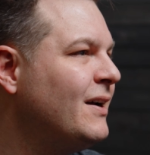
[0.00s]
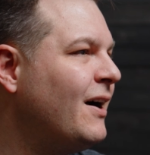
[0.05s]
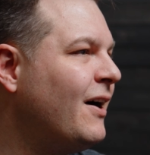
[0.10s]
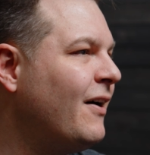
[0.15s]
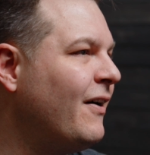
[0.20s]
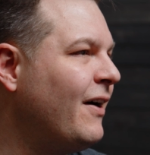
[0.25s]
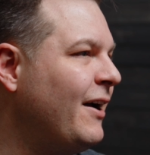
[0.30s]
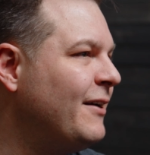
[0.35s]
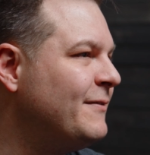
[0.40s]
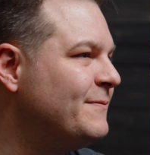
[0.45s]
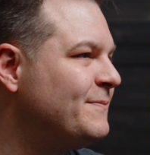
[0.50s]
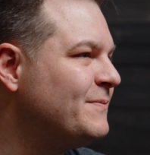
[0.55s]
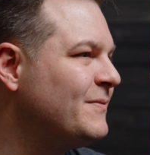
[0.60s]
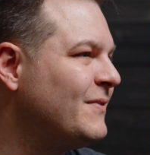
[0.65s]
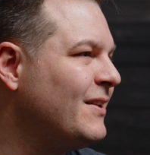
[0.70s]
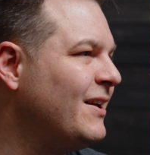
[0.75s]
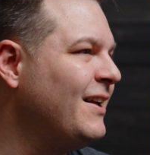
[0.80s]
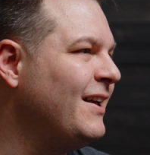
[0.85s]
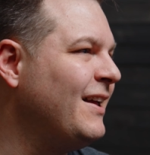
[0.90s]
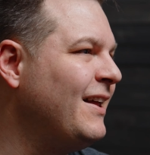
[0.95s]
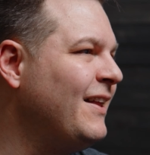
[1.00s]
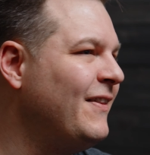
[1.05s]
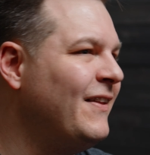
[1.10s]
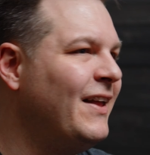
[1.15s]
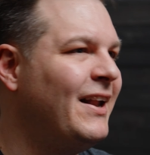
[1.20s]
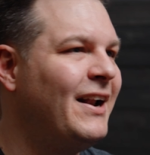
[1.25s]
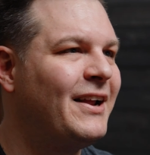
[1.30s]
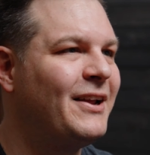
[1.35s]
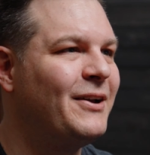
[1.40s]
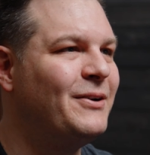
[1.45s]
All right. And
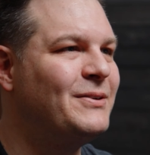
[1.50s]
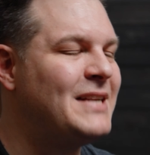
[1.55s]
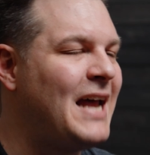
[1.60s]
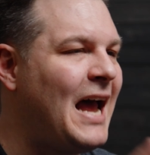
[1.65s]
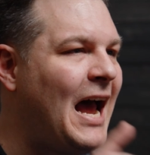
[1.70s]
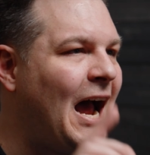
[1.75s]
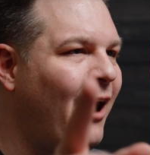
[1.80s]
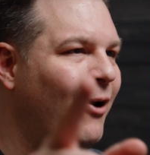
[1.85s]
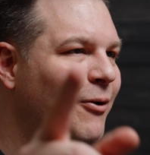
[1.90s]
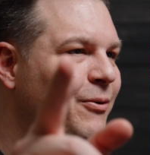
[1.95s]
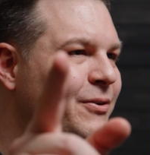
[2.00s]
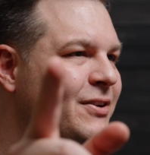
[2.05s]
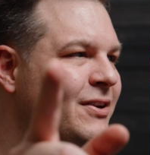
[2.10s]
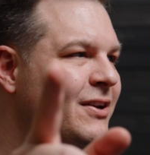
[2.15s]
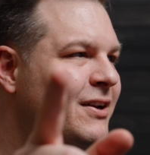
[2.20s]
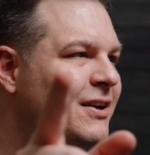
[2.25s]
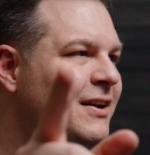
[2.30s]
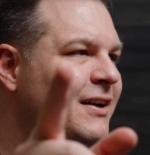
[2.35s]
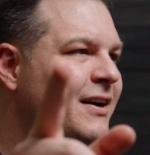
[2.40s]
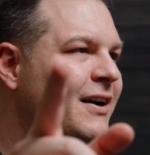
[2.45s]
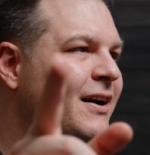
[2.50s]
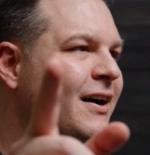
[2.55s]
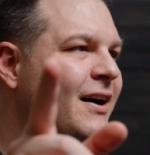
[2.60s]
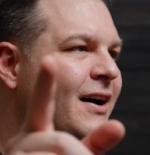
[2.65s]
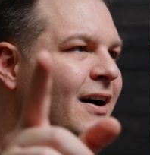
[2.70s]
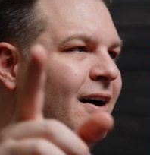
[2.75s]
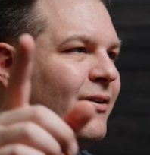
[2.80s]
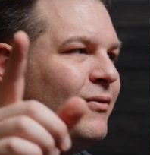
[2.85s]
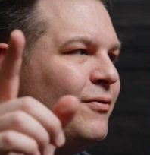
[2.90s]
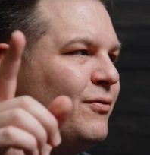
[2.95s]
then it goes out
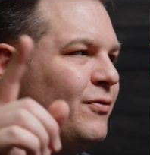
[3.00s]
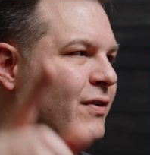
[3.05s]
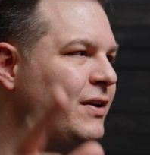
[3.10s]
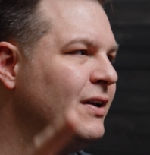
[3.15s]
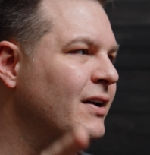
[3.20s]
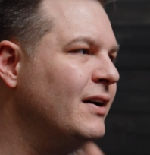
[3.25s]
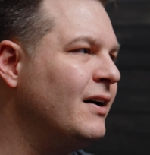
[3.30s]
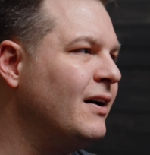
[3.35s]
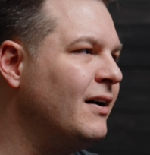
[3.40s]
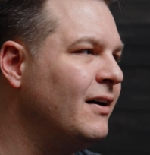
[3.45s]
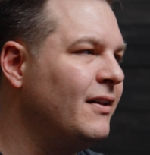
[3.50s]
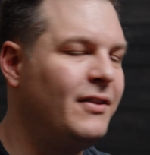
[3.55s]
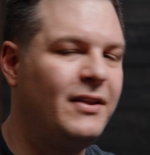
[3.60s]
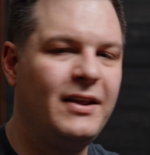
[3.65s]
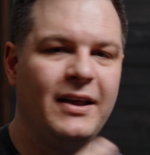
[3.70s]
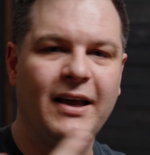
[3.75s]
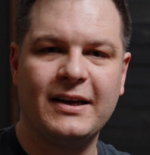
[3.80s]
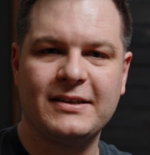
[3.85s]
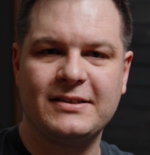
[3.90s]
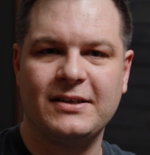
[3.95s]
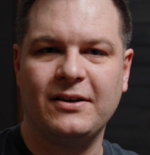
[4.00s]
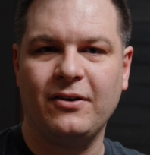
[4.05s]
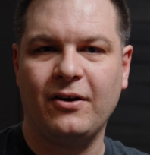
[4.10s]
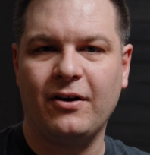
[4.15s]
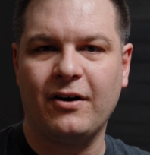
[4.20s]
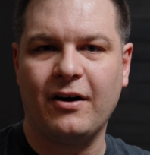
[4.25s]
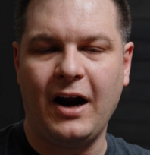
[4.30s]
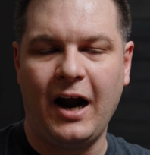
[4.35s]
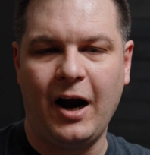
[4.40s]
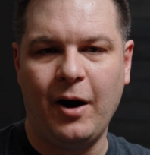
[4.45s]
via the
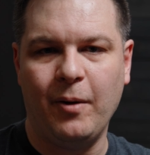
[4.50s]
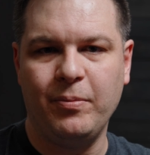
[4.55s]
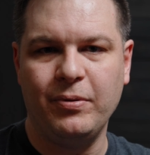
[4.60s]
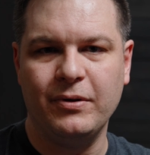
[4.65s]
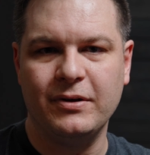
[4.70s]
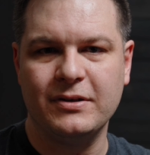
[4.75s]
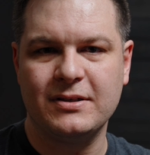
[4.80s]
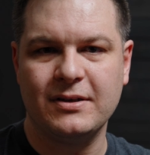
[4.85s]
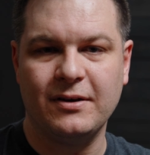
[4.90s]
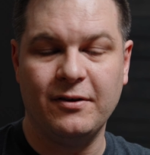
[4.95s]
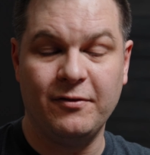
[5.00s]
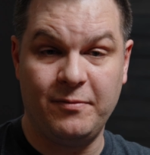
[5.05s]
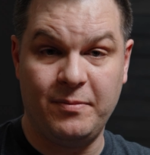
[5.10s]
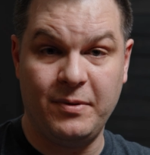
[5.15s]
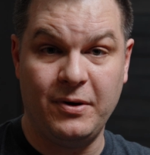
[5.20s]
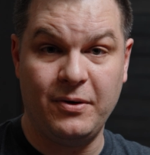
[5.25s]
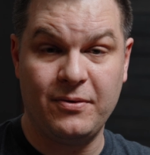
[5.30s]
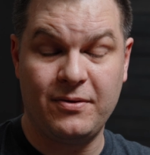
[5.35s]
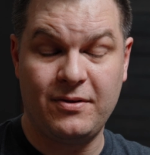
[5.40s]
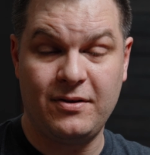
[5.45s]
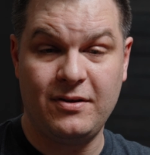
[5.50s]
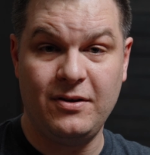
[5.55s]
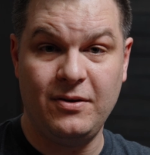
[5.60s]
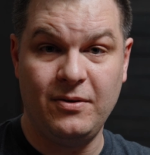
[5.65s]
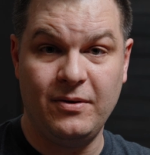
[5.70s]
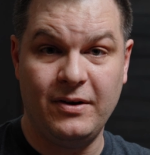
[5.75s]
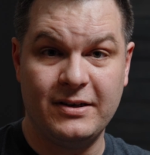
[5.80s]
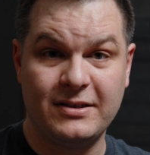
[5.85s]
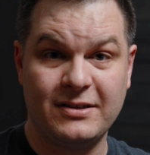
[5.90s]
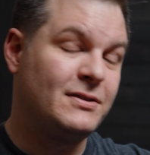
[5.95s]
XLR outputs of both
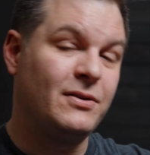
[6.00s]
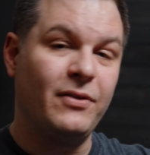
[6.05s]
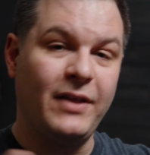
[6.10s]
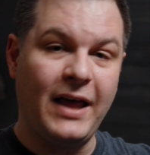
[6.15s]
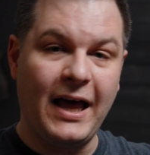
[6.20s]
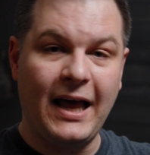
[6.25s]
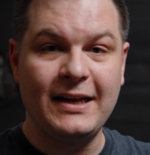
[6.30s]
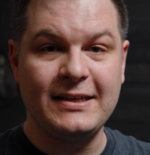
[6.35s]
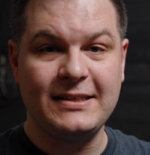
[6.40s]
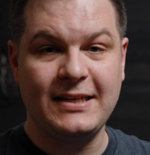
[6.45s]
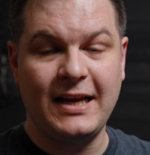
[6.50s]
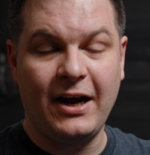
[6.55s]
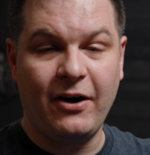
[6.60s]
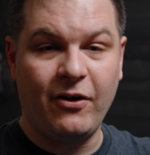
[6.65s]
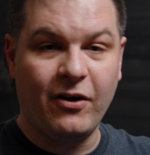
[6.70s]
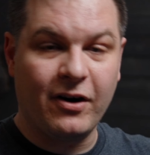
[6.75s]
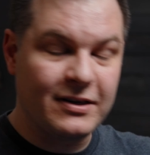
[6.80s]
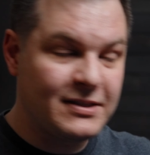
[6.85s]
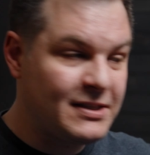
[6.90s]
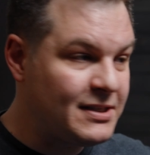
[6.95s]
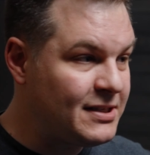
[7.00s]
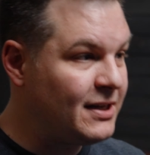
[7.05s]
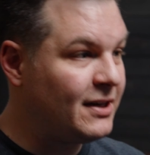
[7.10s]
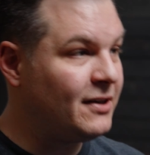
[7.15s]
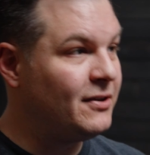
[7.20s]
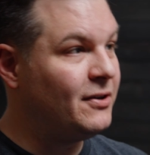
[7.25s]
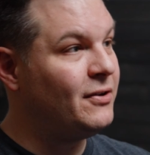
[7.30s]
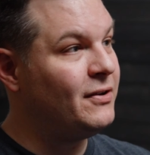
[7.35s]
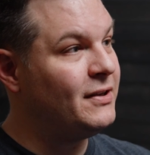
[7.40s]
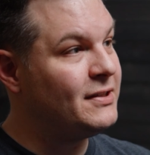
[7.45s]
units. So that is how our
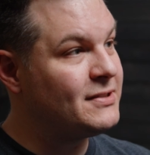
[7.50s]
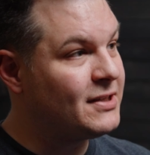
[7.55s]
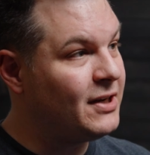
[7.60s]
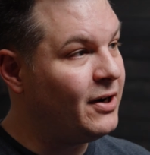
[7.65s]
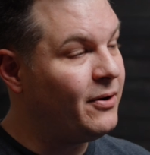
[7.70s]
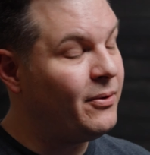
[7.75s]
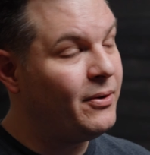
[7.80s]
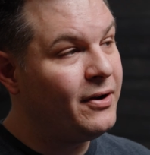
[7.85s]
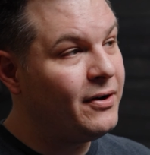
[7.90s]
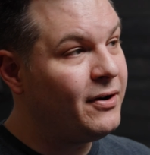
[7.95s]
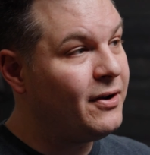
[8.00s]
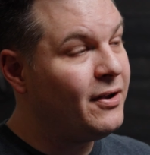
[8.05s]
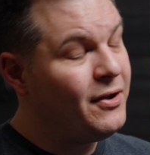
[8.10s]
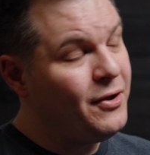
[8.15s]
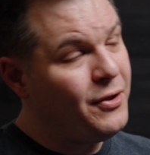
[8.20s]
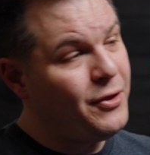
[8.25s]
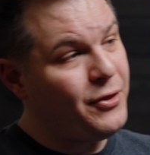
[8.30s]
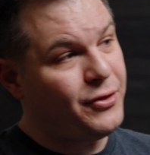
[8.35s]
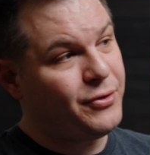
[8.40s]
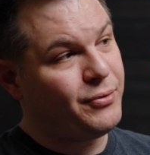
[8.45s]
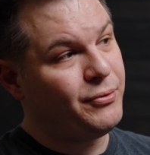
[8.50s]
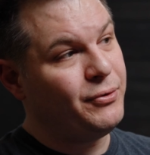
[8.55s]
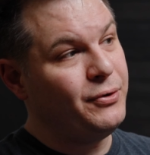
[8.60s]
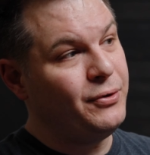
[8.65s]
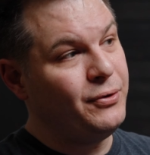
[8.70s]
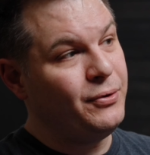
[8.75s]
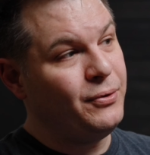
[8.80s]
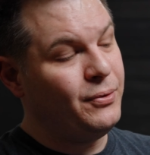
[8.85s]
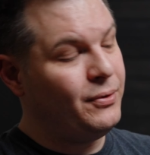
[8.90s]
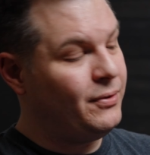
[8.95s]
signal is going
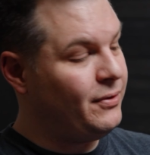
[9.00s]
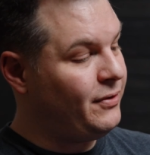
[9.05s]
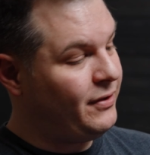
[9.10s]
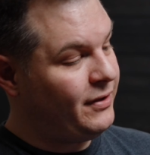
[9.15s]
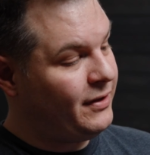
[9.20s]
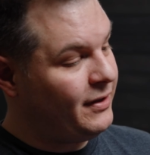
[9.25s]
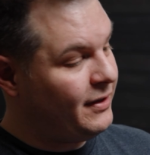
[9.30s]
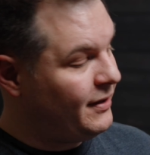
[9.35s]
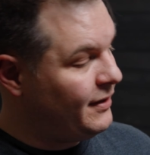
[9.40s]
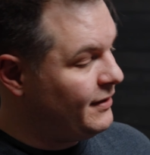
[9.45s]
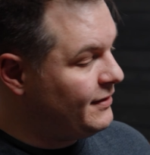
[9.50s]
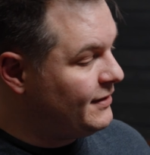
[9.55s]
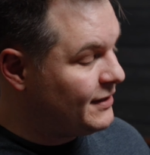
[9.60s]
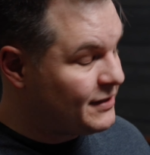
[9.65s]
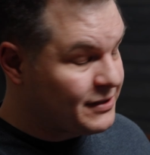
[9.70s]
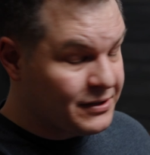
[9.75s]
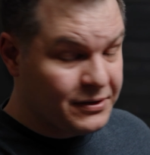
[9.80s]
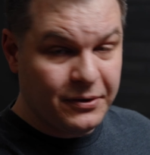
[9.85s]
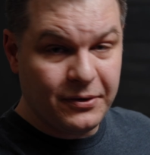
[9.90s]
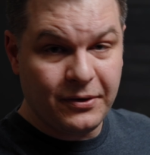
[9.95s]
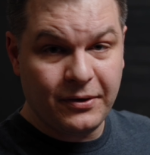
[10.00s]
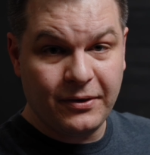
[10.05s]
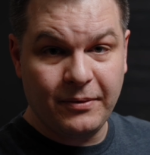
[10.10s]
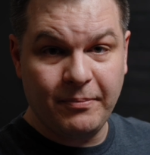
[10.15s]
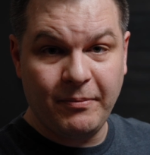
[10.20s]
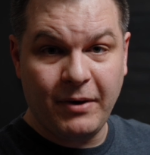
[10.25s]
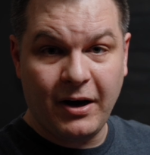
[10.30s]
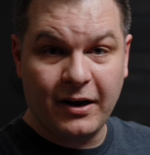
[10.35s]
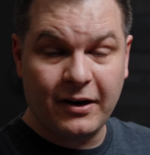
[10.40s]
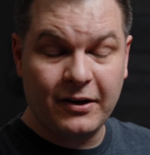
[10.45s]
through the digital
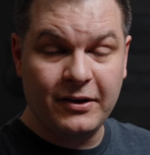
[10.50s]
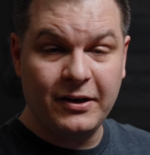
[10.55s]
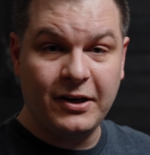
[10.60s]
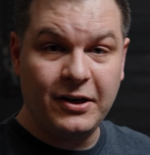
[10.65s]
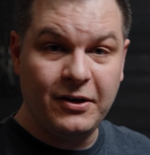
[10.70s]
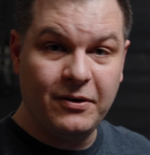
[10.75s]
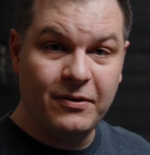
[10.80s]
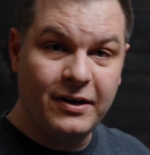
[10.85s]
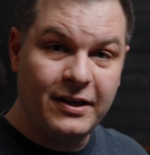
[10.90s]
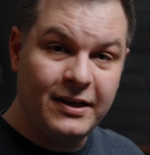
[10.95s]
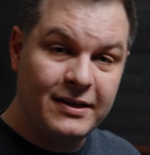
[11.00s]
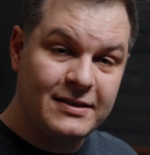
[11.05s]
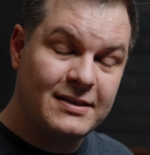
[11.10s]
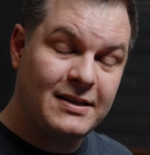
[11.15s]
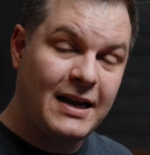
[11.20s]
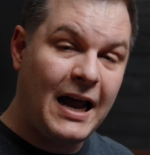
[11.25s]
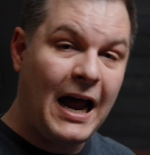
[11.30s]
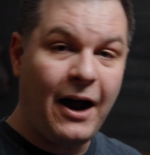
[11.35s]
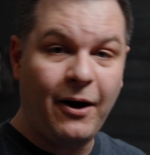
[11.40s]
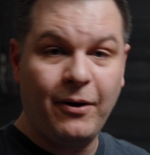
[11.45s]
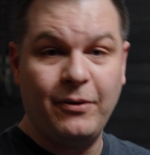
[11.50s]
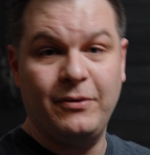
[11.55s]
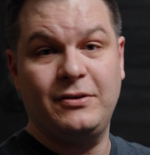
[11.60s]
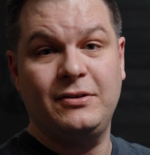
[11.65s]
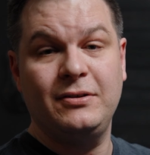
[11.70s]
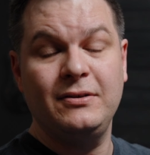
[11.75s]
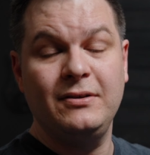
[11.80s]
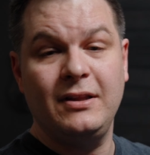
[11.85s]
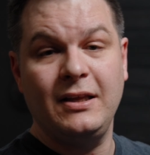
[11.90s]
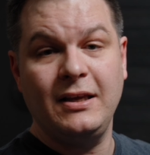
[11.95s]
modeling units, out
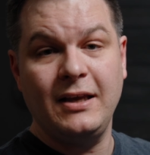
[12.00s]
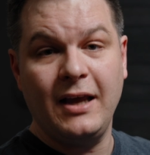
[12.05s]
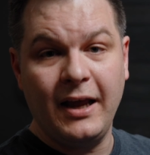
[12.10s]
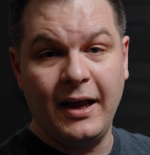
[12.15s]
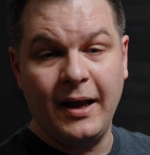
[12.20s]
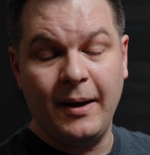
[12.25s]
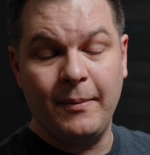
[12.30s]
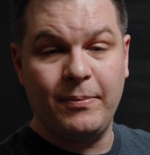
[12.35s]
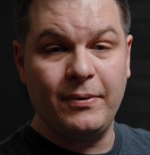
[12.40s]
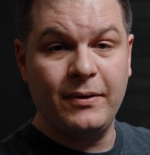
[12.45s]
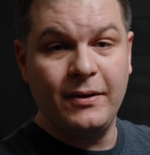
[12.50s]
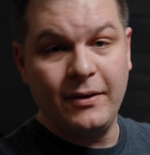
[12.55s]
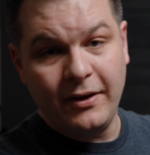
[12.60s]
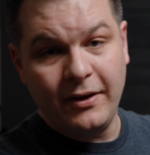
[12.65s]
to the amp,